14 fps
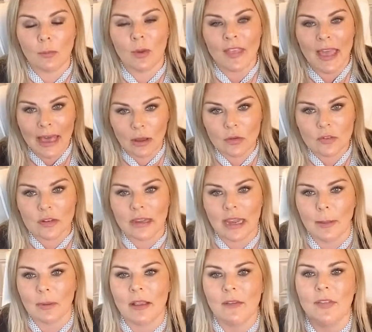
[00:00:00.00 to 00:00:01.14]
with elderly,
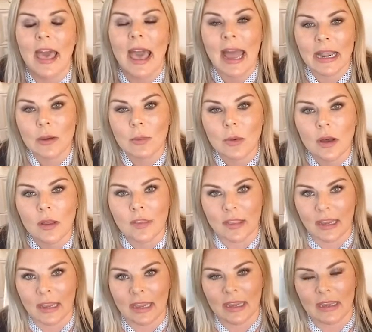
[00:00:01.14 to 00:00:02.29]
I believe that anyone
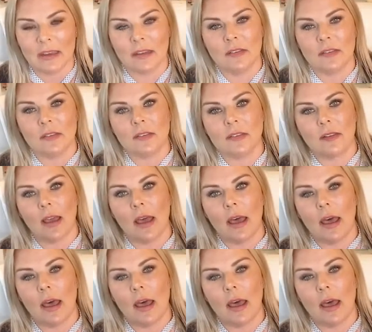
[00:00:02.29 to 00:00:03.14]
that is